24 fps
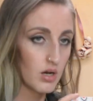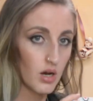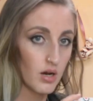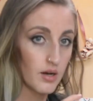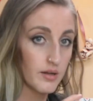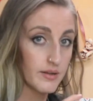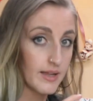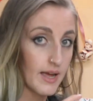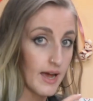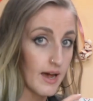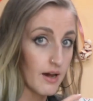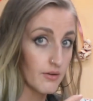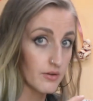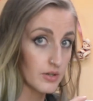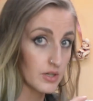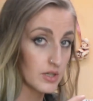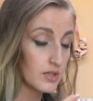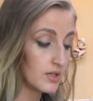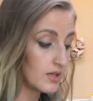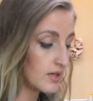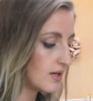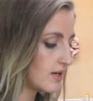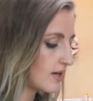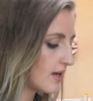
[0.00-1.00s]
on the
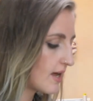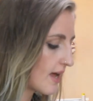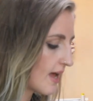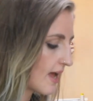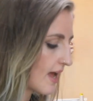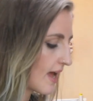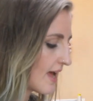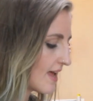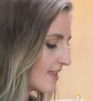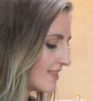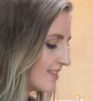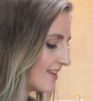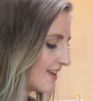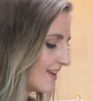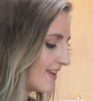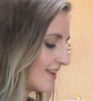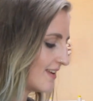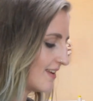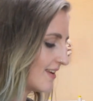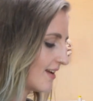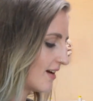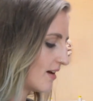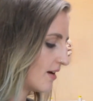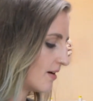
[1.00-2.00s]
outer, and
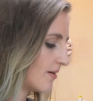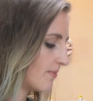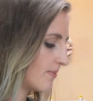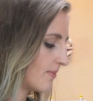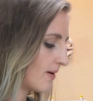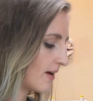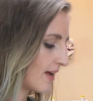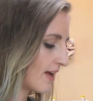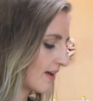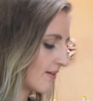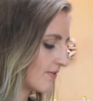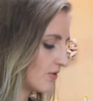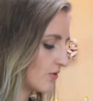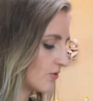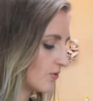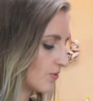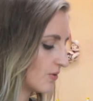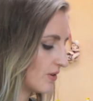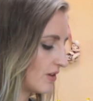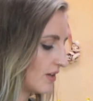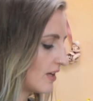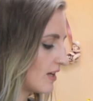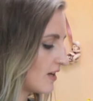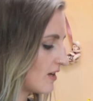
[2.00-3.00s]
then I have this
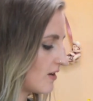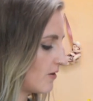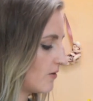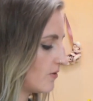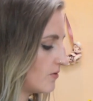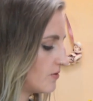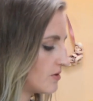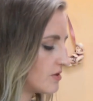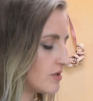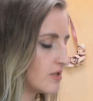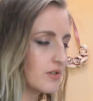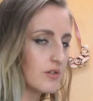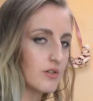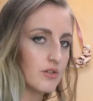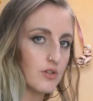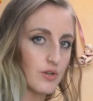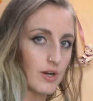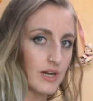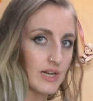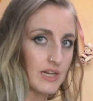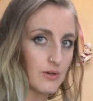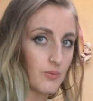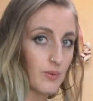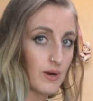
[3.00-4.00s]
really cute
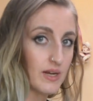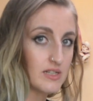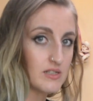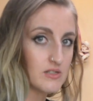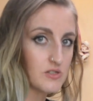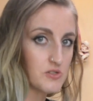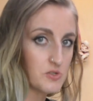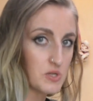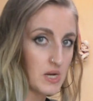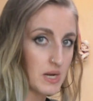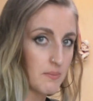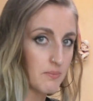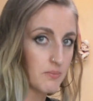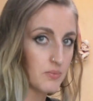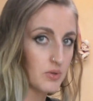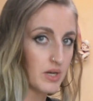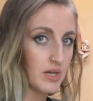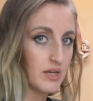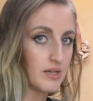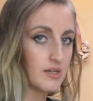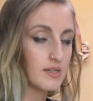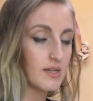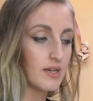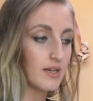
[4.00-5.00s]
gray and white stripe
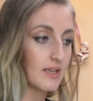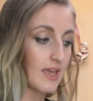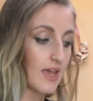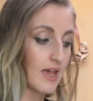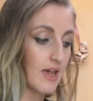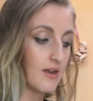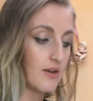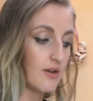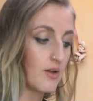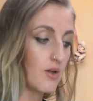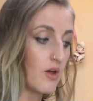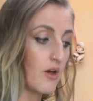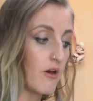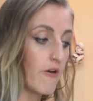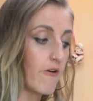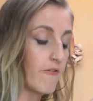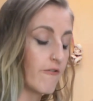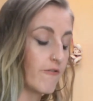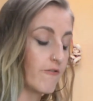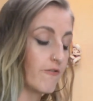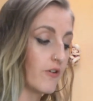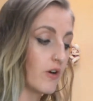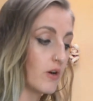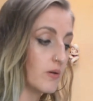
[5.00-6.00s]
print, again
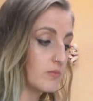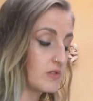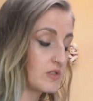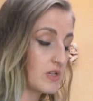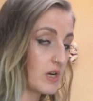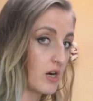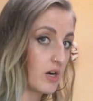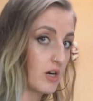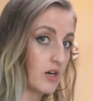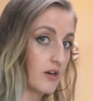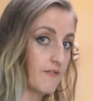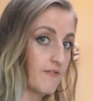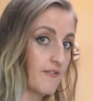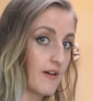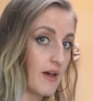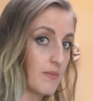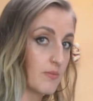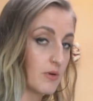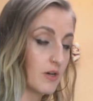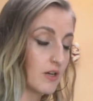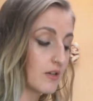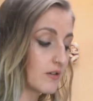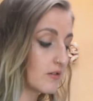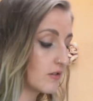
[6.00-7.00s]
from Sahara
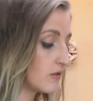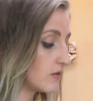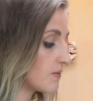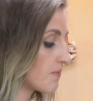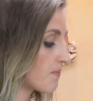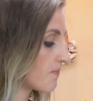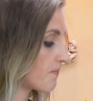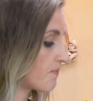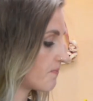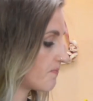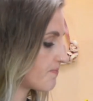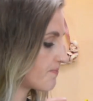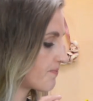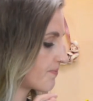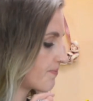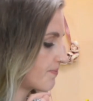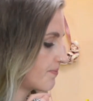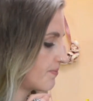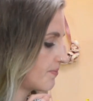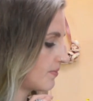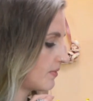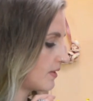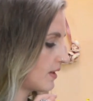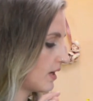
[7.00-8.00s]
Fabrics,
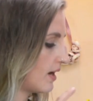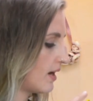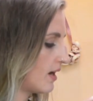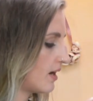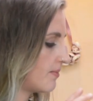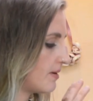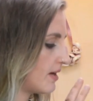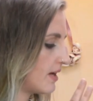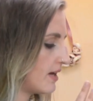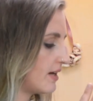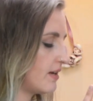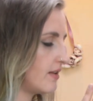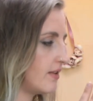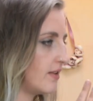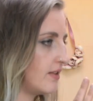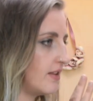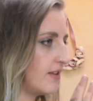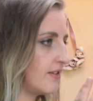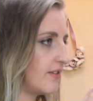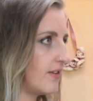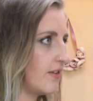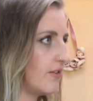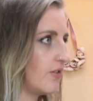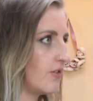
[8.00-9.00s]
and
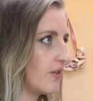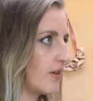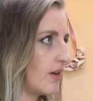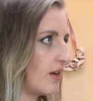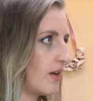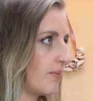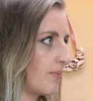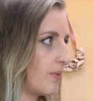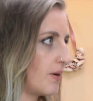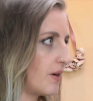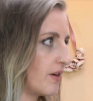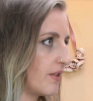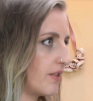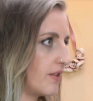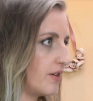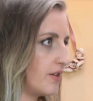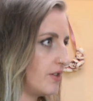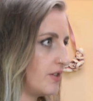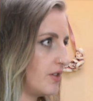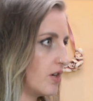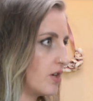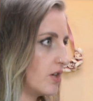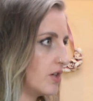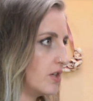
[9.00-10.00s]
this is part of their
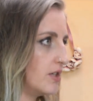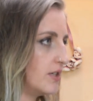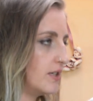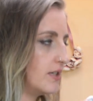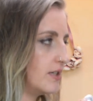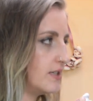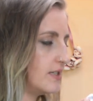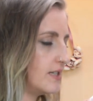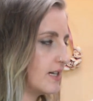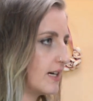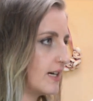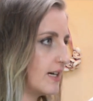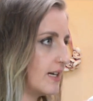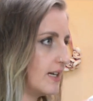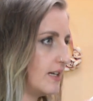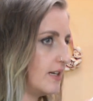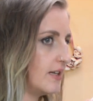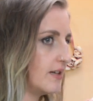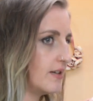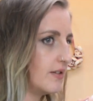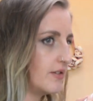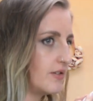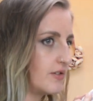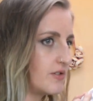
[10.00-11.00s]
yarn dyed
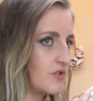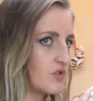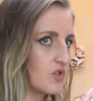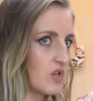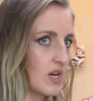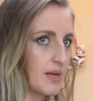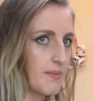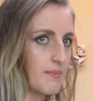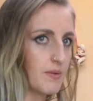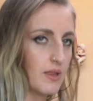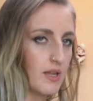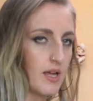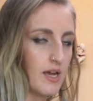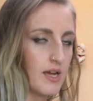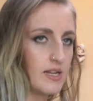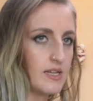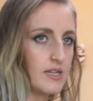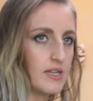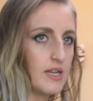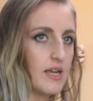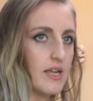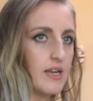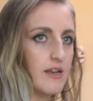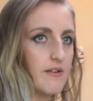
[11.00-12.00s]
stripe
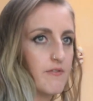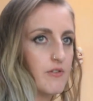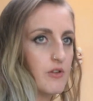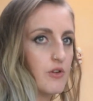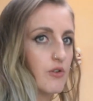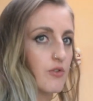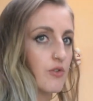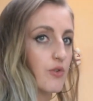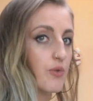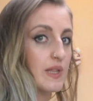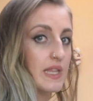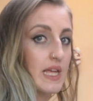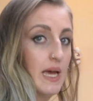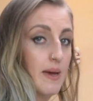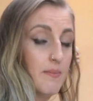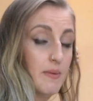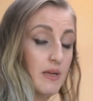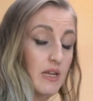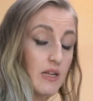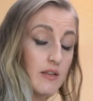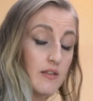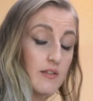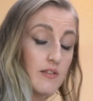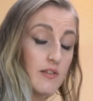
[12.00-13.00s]
line. And if you don't know what that
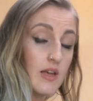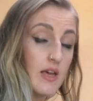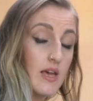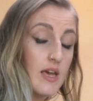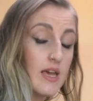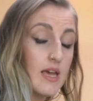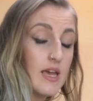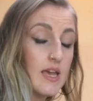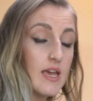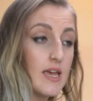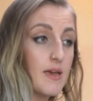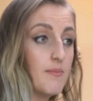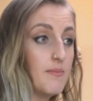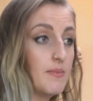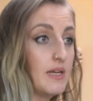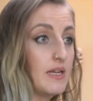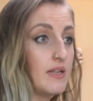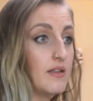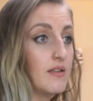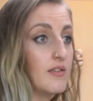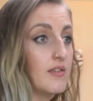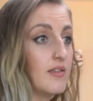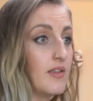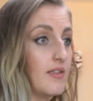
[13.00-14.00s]
means, it
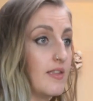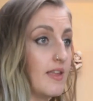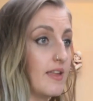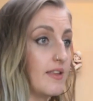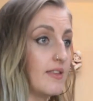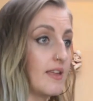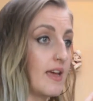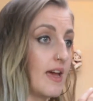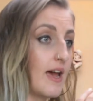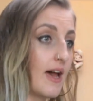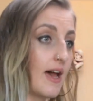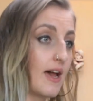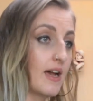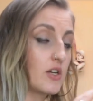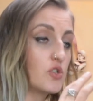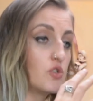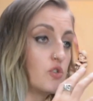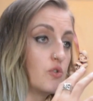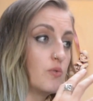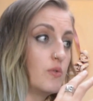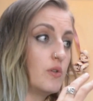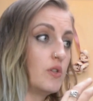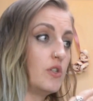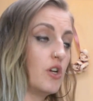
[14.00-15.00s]
means that the
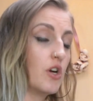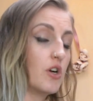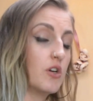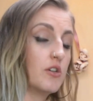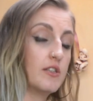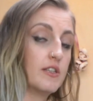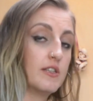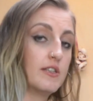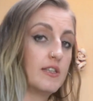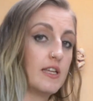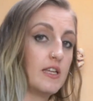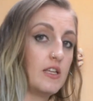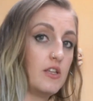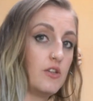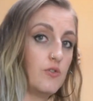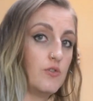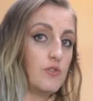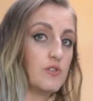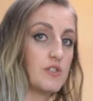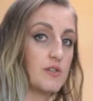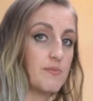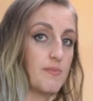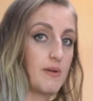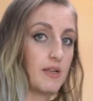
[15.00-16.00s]
actual yarn that they
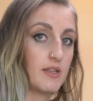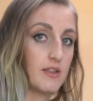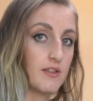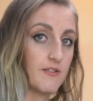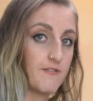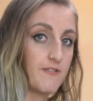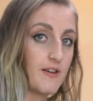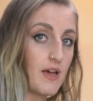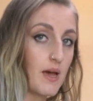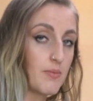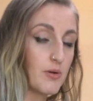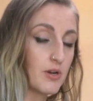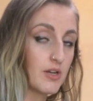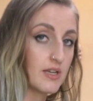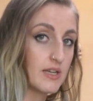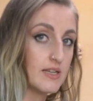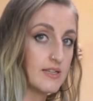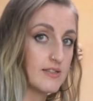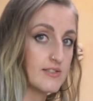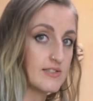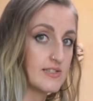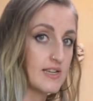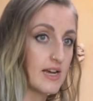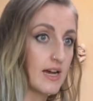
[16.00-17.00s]
use to make the fabric
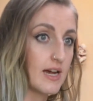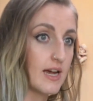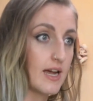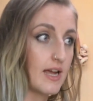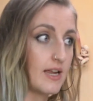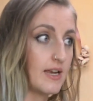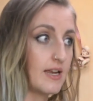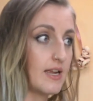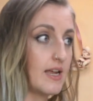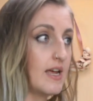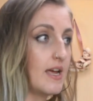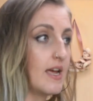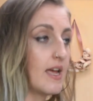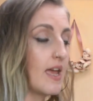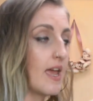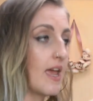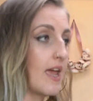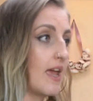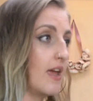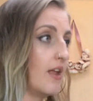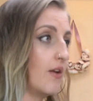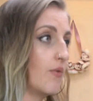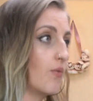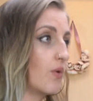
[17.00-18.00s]
is dyed,
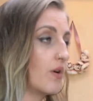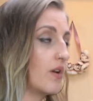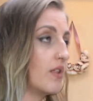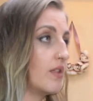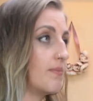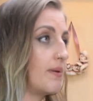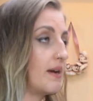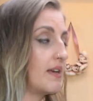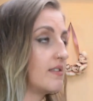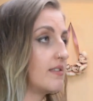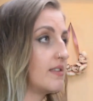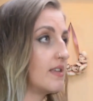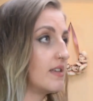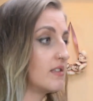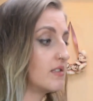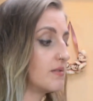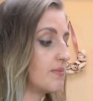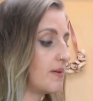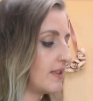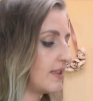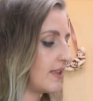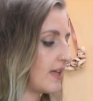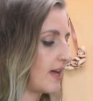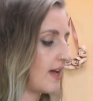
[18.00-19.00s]
and one of the best things
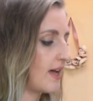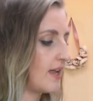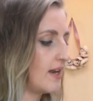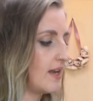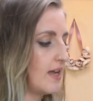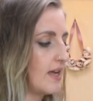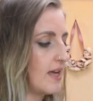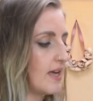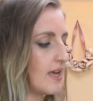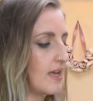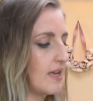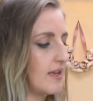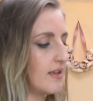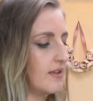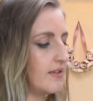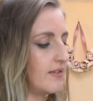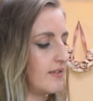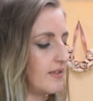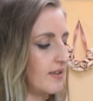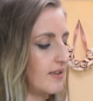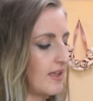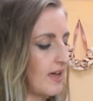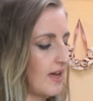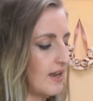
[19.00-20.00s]
about that
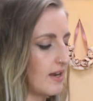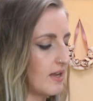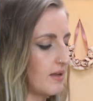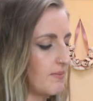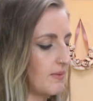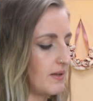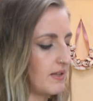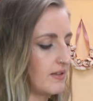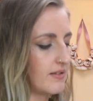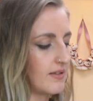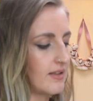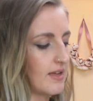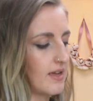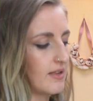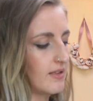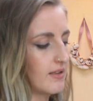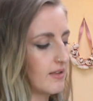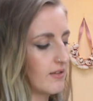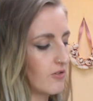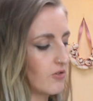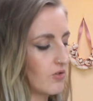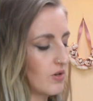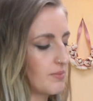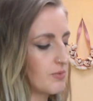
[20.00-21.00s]
is that it means that the
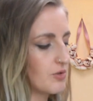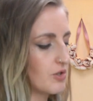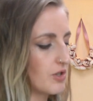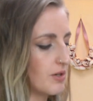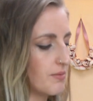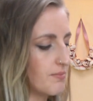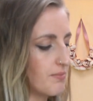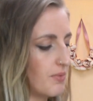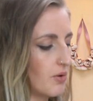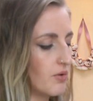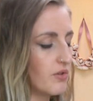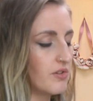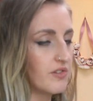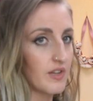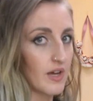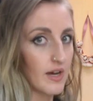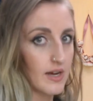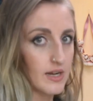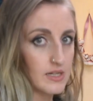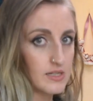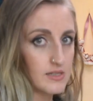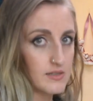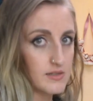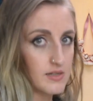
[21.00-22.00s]
stripes are on both
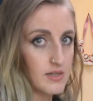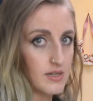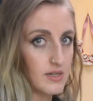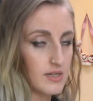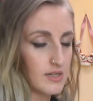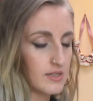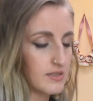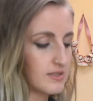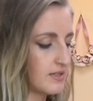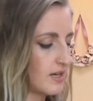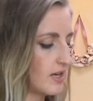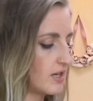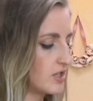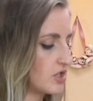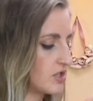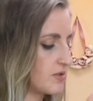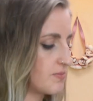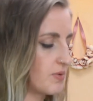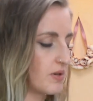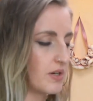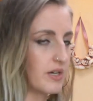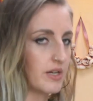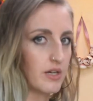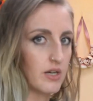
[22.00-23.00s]
sides. It's not just
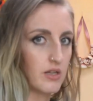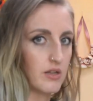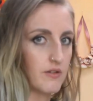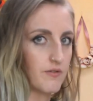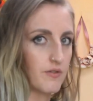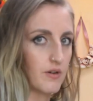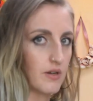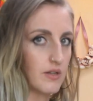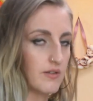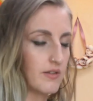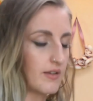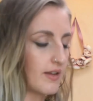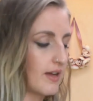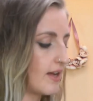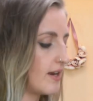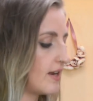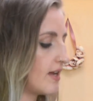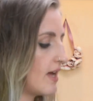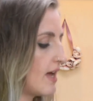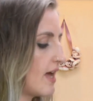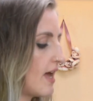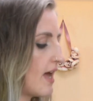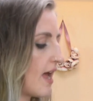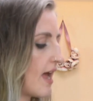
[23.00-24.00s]
printed on the front side,
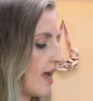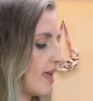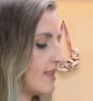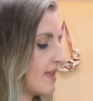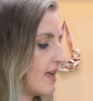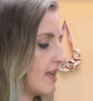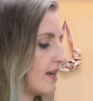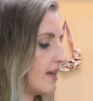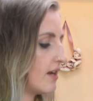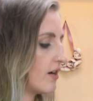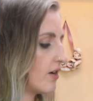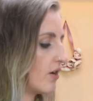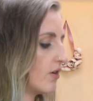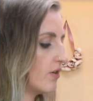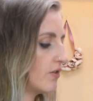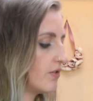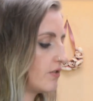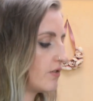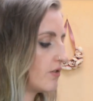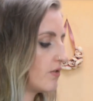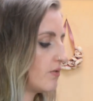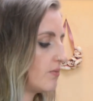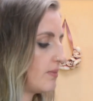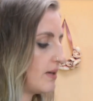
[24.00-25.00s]
and then it
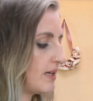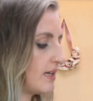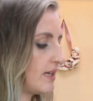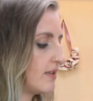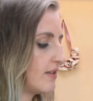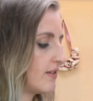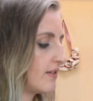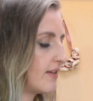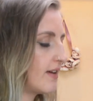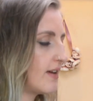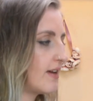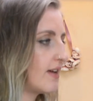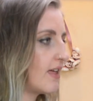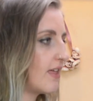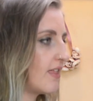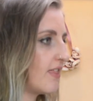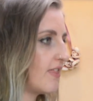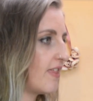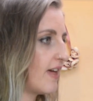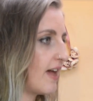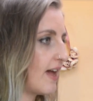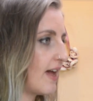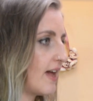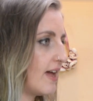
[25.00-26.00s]
also means
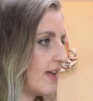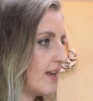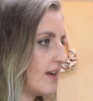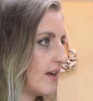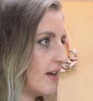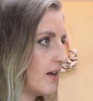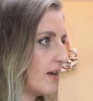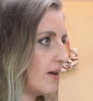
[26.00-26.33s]
that